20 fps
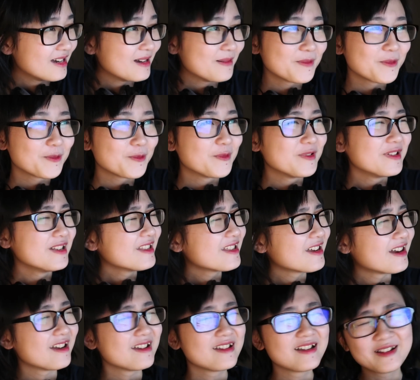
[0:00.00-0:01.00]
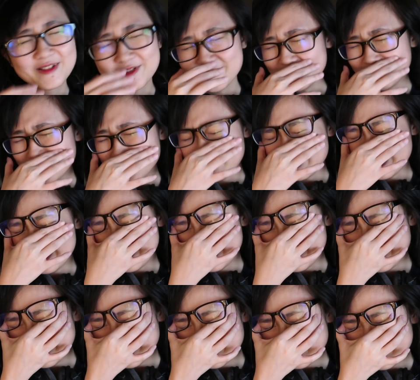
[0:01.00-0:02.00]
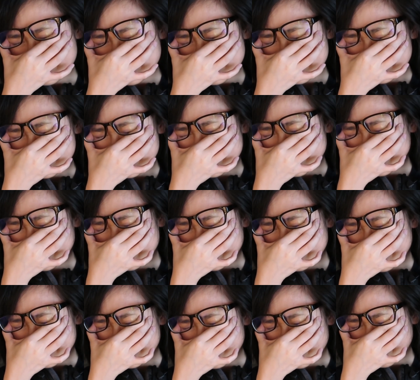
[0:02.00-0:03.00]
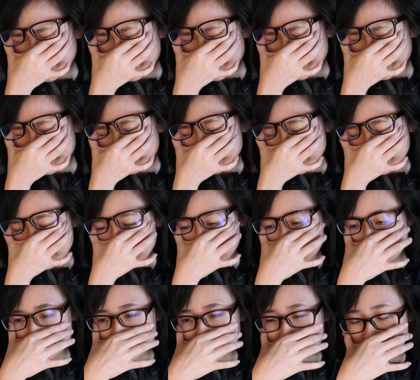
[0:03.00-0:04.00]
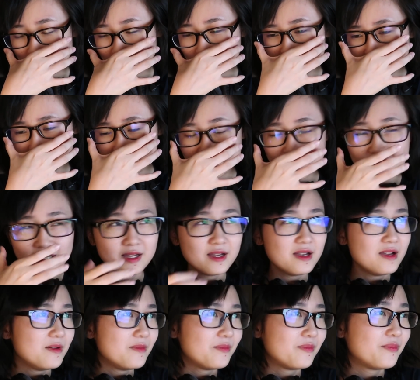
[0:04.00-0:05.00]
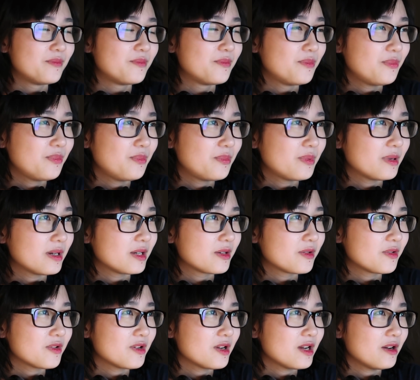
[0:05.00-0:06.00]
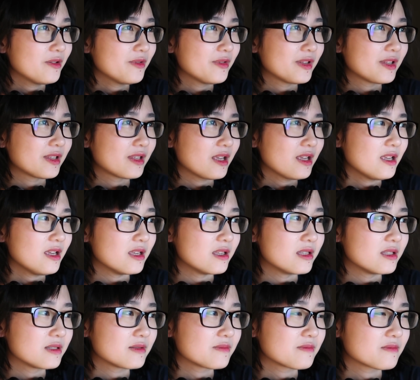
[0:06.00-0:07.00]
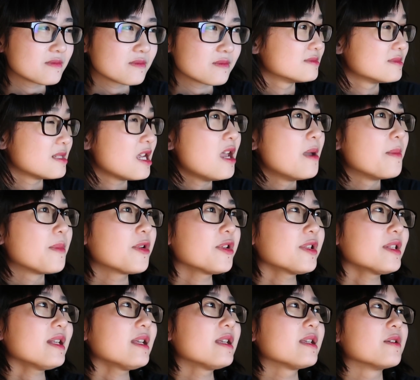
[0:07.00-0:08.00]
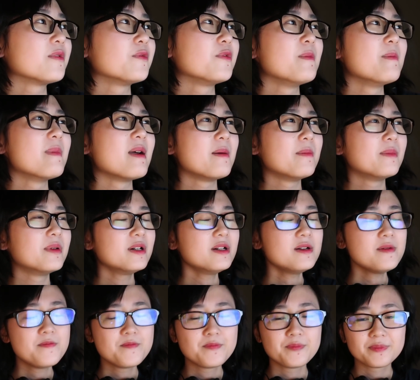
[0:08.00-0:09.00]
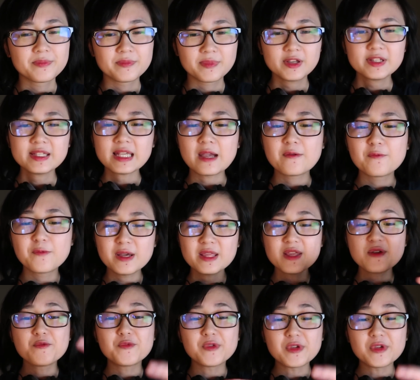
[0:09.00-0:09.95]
I'm really tired. I don't know. Like, there's a million thoughts in my mind, but I don't know how to say it. Because like remember, because I went and